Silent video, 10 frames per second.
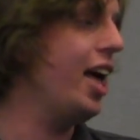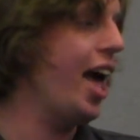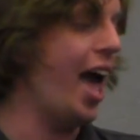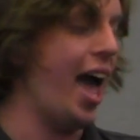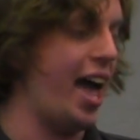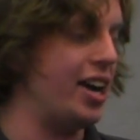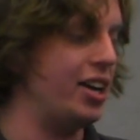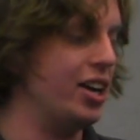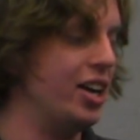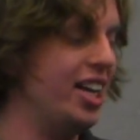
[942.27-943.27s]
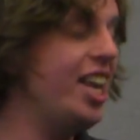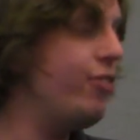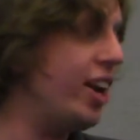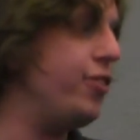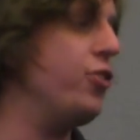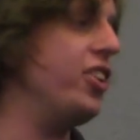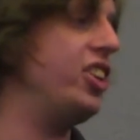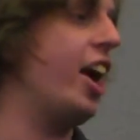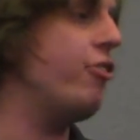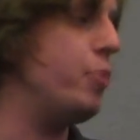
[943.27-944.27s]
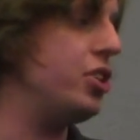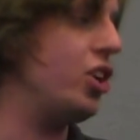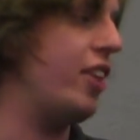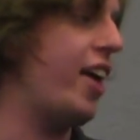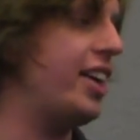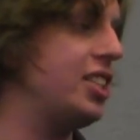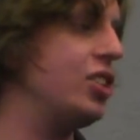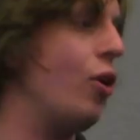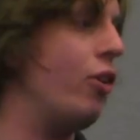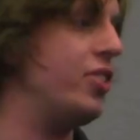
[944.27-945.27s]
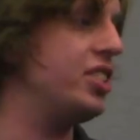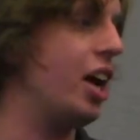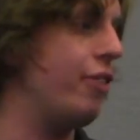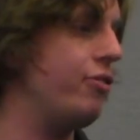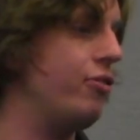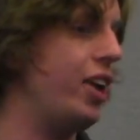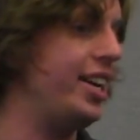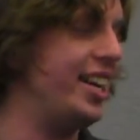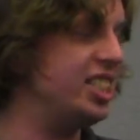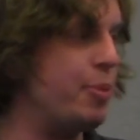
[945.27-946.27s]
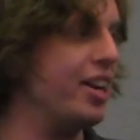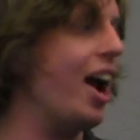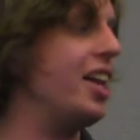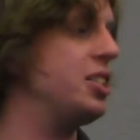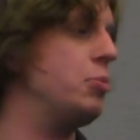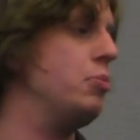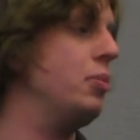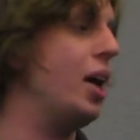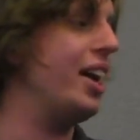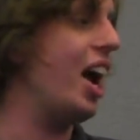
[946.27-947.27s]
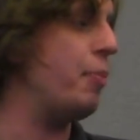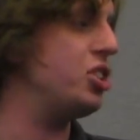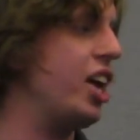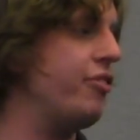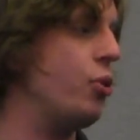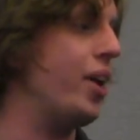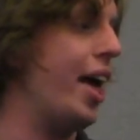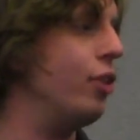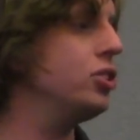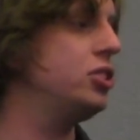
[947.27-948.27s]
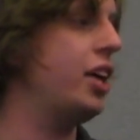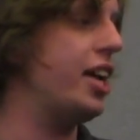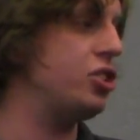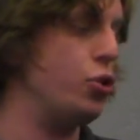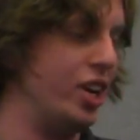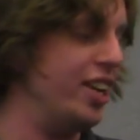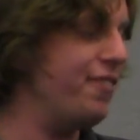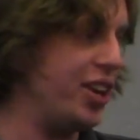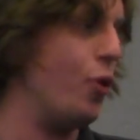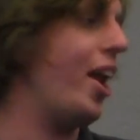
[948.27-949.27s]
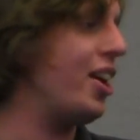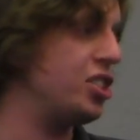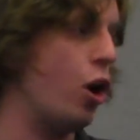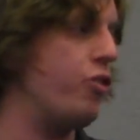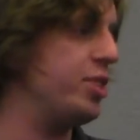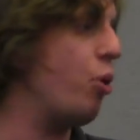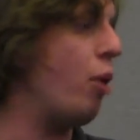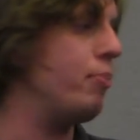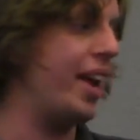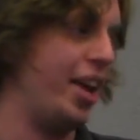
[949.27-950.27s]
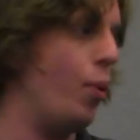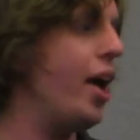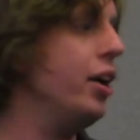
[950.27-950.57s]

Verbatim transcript: And even if you think the government should have access to all this stuff, it needs to be honest, anonymous to everyone else. And so you need to figure out how to solve this problem anyway.